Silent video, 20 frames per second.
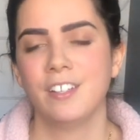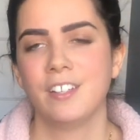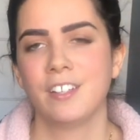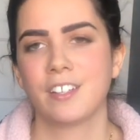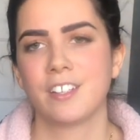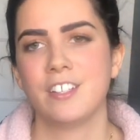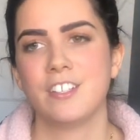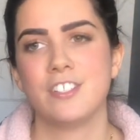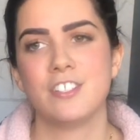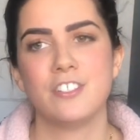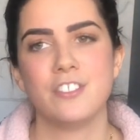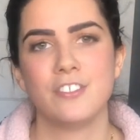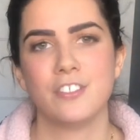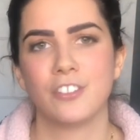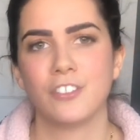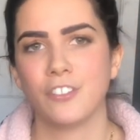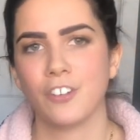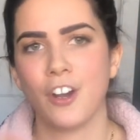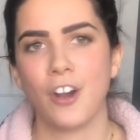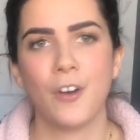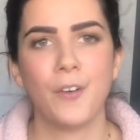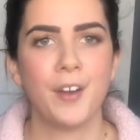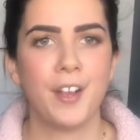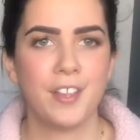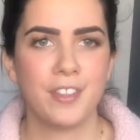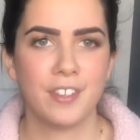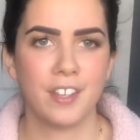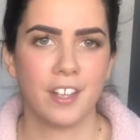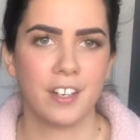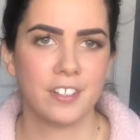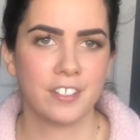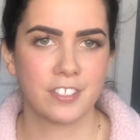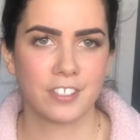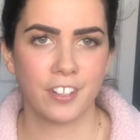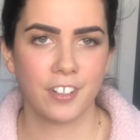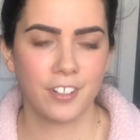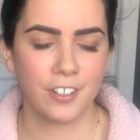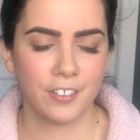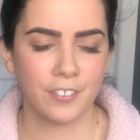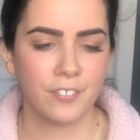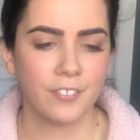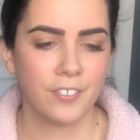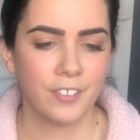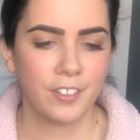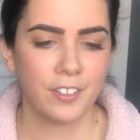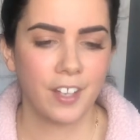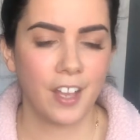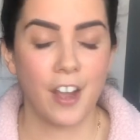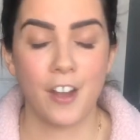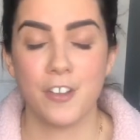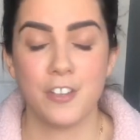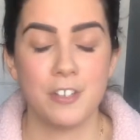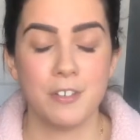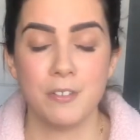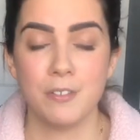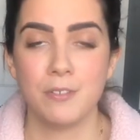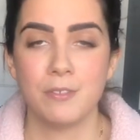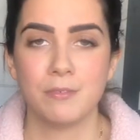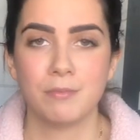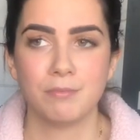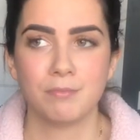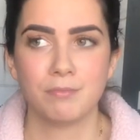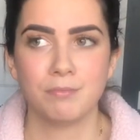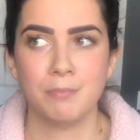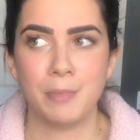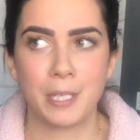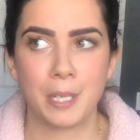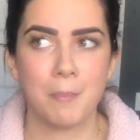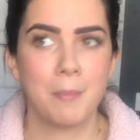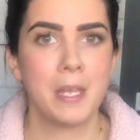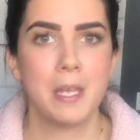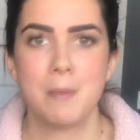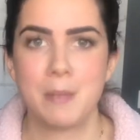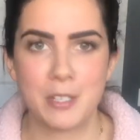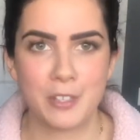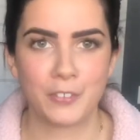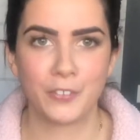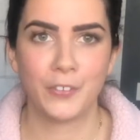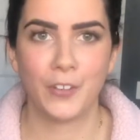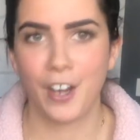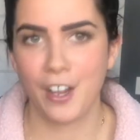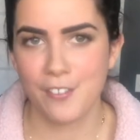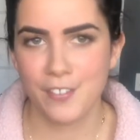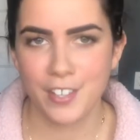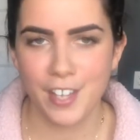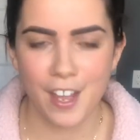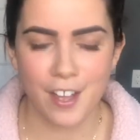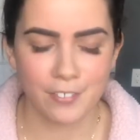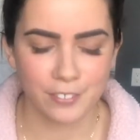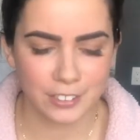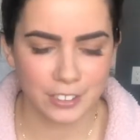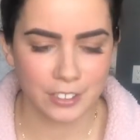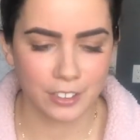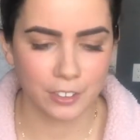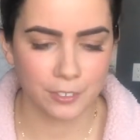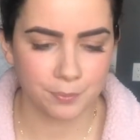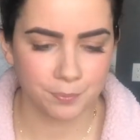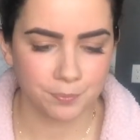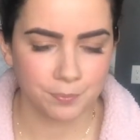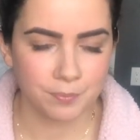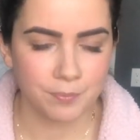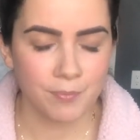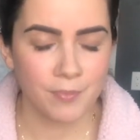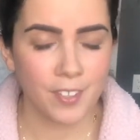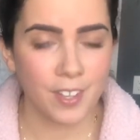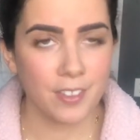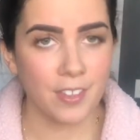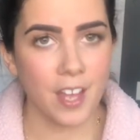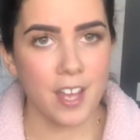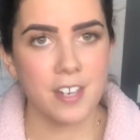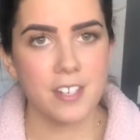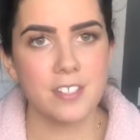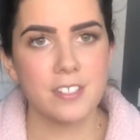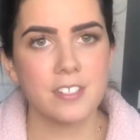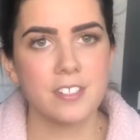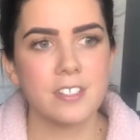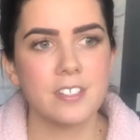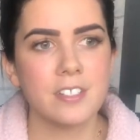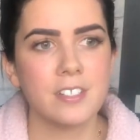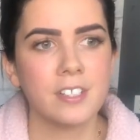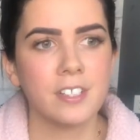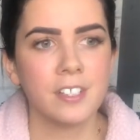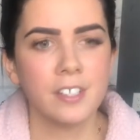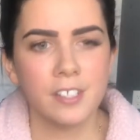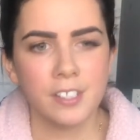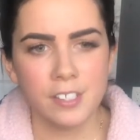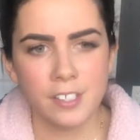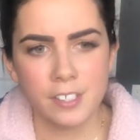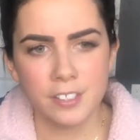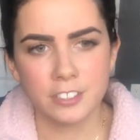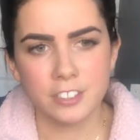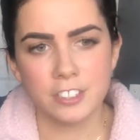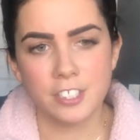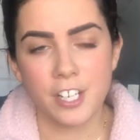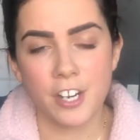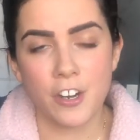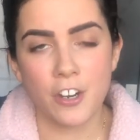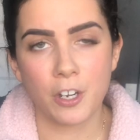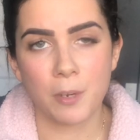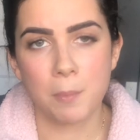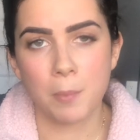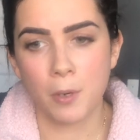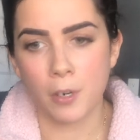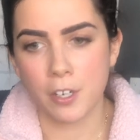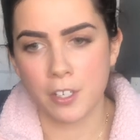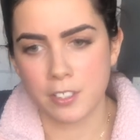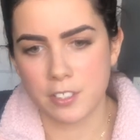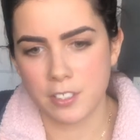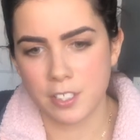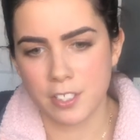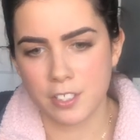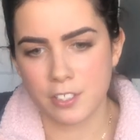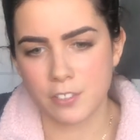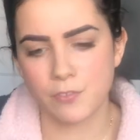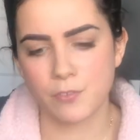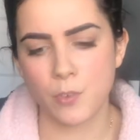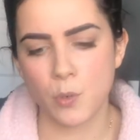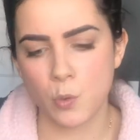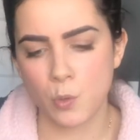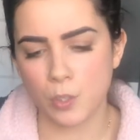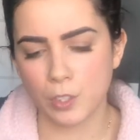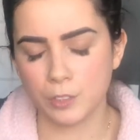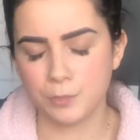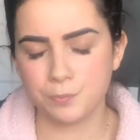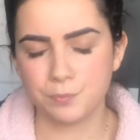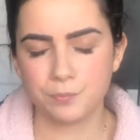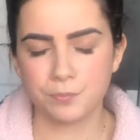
continue to grow. And that is kind of how you make a baby through IVF. So that is the generic process for